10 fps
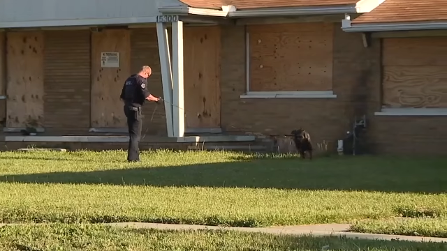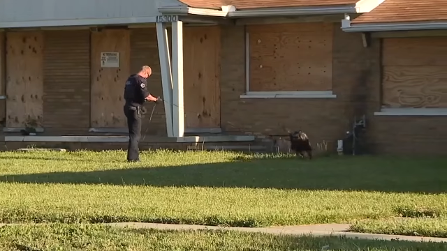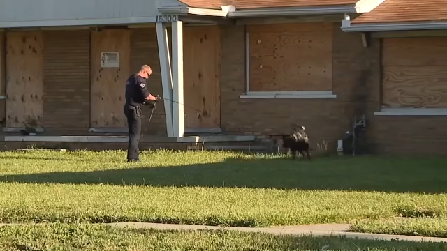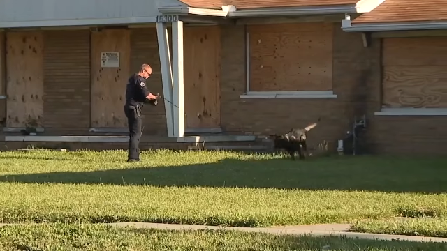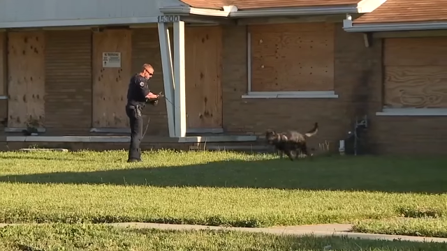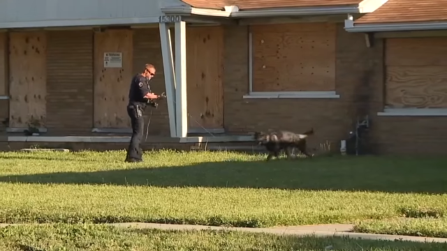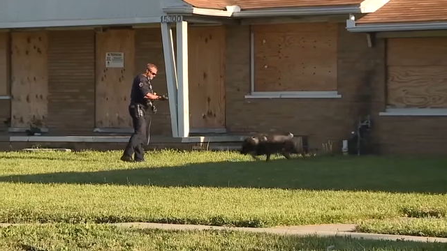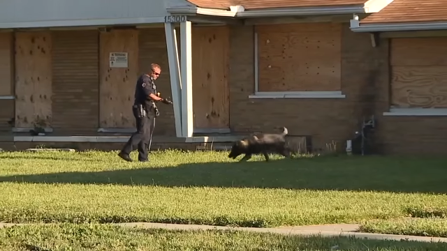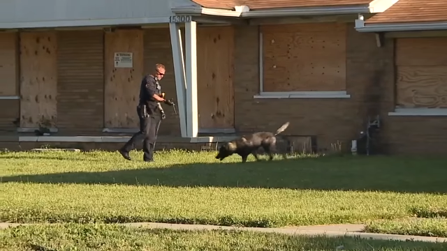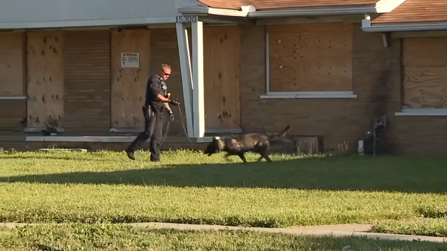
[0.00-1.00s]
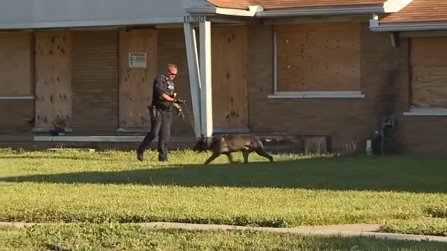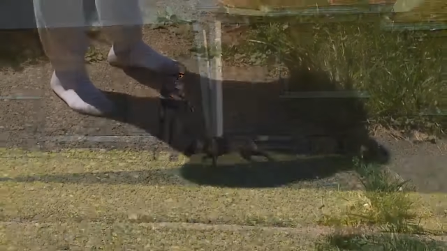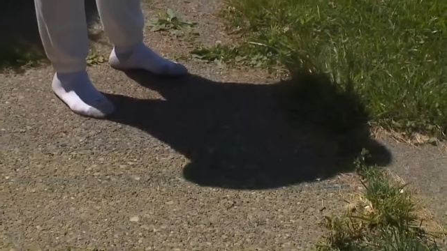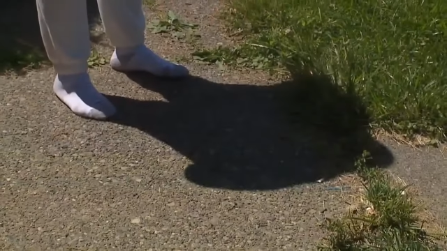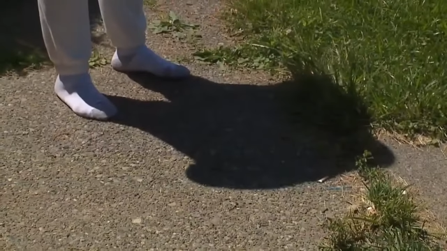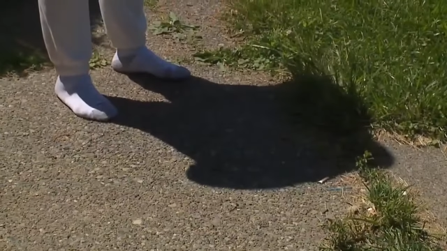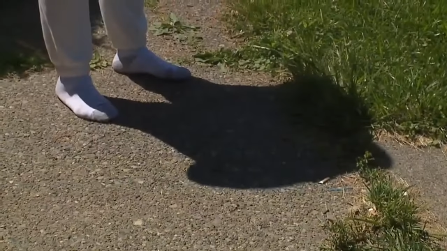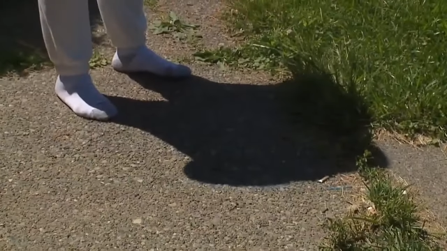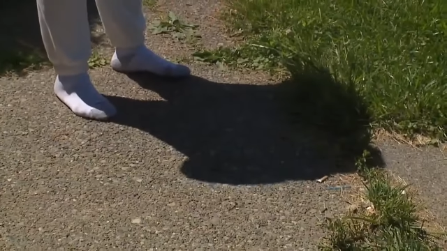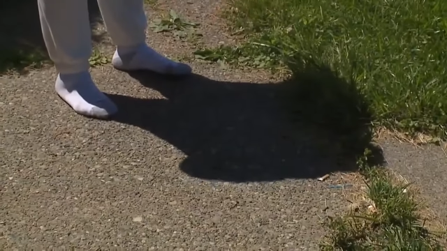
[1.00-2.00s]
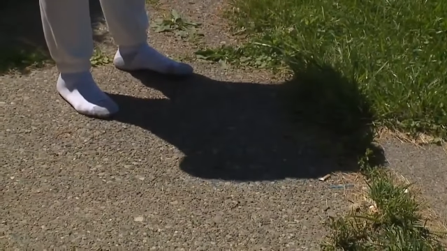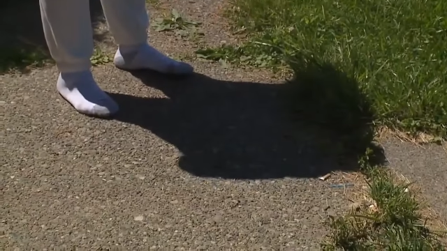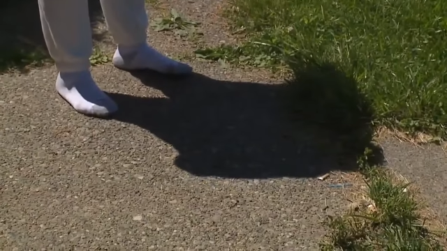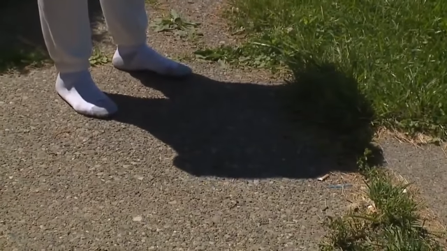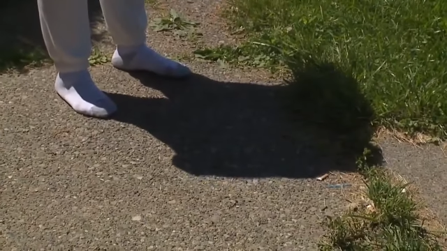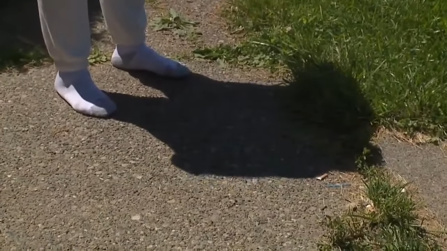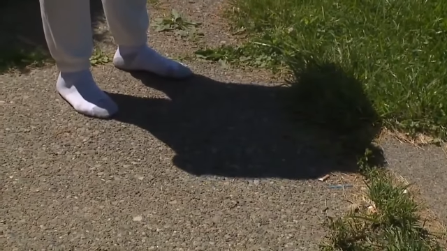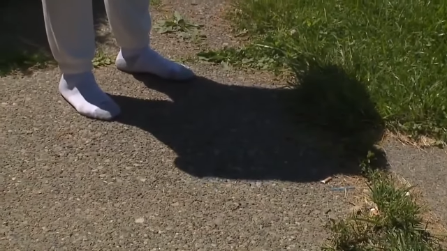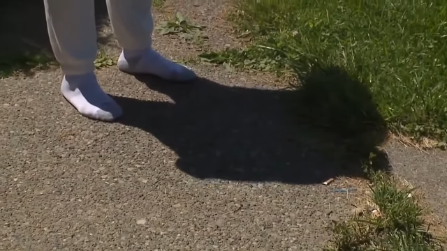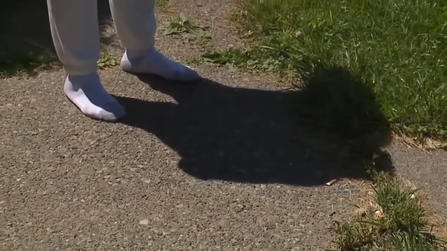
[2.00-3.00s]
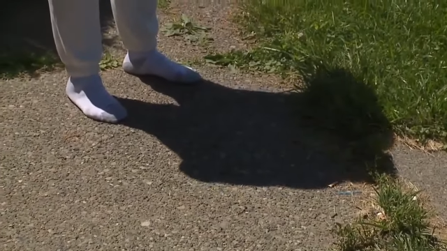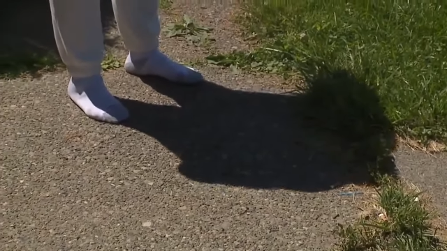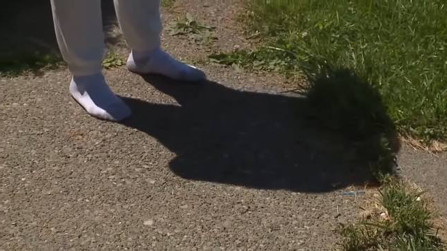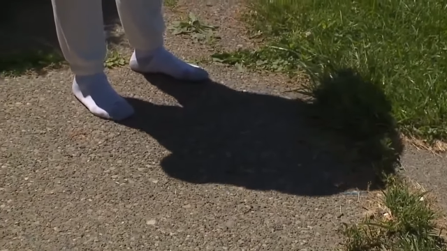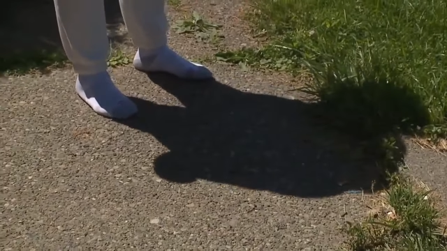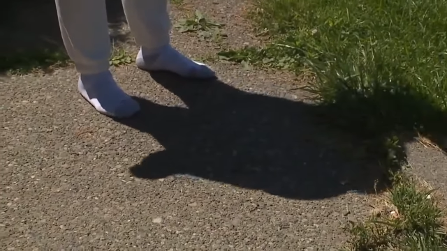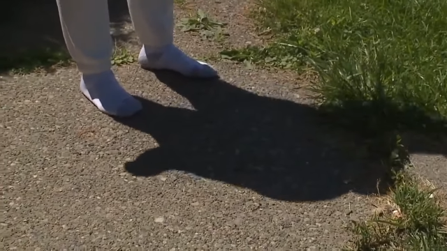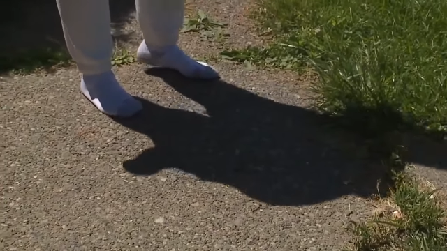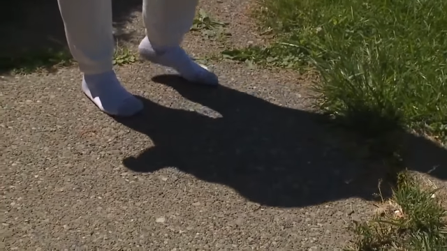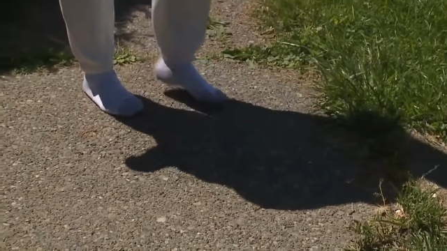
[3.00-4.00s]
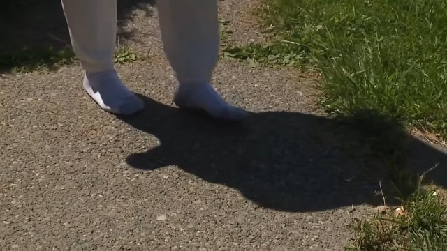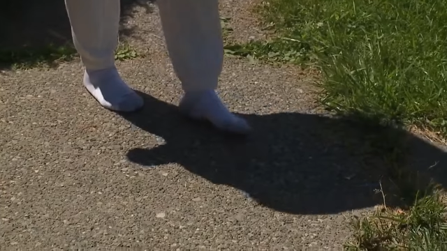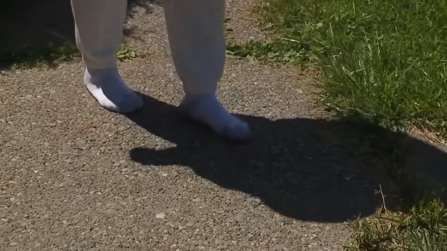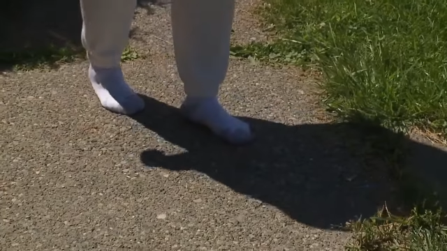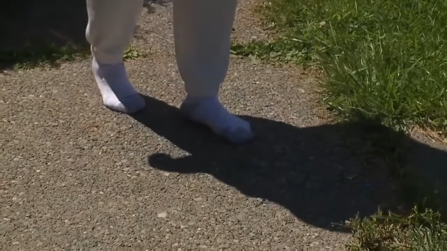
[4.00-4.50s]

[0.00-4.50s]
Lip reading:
(no speaker visible)